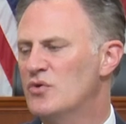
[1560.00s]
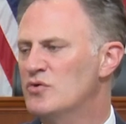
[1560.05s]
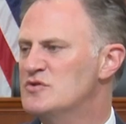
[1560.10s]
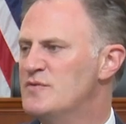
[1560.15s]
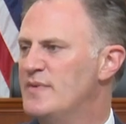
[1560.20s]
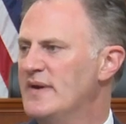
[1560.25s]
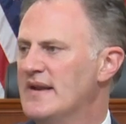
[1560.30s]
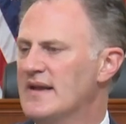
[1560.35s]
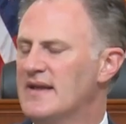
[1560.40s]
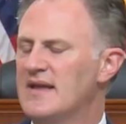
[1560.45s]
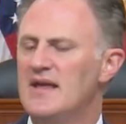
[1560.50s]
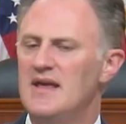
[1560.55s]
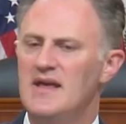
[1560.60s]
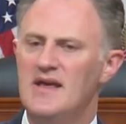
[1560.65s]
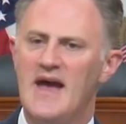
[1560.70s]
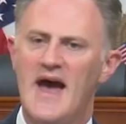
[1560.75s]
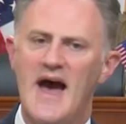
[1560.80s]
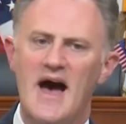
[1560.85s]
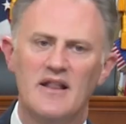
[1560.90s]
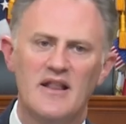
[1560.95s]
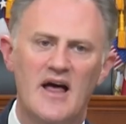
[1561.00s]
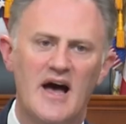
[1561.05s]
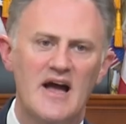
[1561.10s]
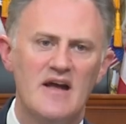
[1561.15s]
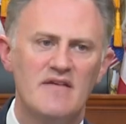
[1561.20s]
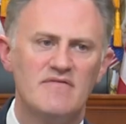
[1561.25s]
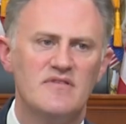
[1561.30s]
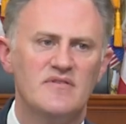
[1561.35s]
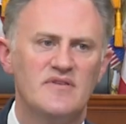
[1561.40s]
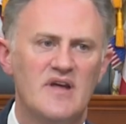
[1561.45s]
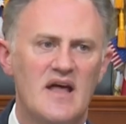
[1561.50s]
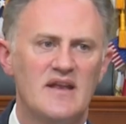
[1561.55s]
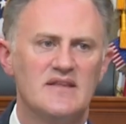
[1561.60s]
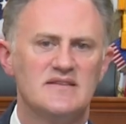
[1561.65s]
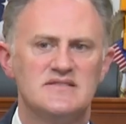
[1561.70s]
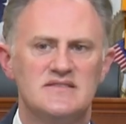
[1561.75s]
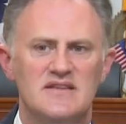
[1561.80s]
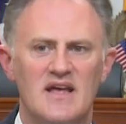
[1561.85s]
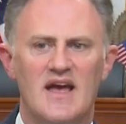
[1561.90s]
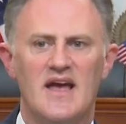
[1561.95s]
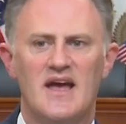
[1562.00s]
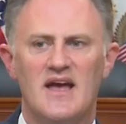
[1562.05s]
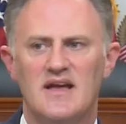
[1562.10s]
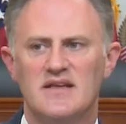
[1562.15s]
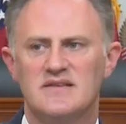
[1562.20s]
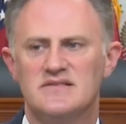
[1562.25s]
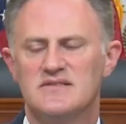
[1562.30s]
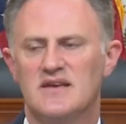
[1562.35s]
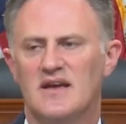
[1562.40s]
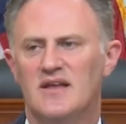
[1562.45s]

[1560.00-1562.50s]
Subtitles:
who's been a key ally of the United States.